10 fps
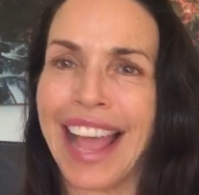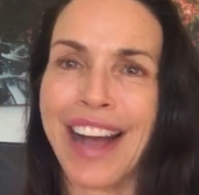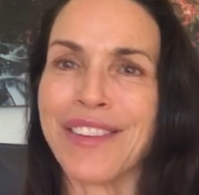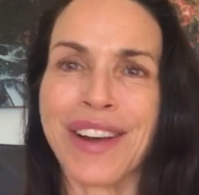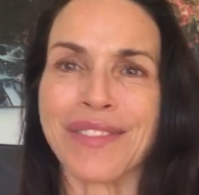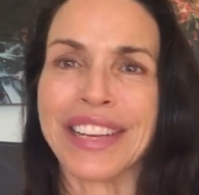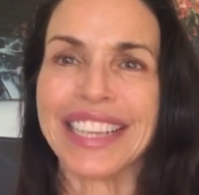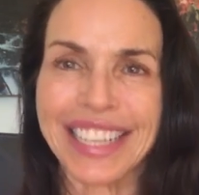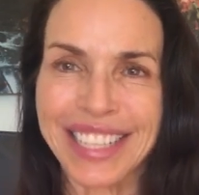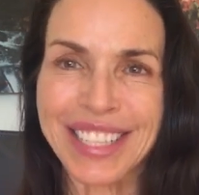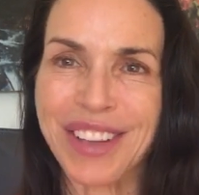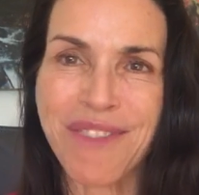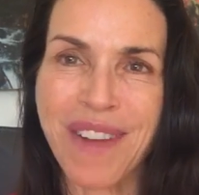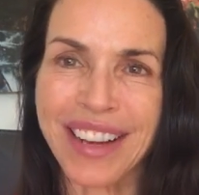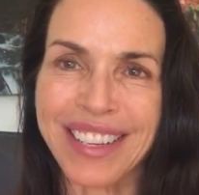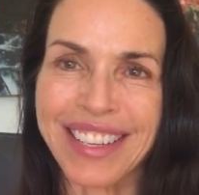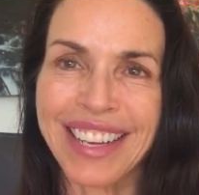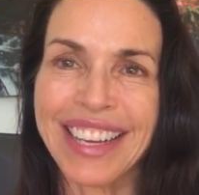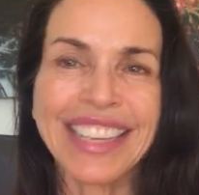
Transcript: now when we need it so much.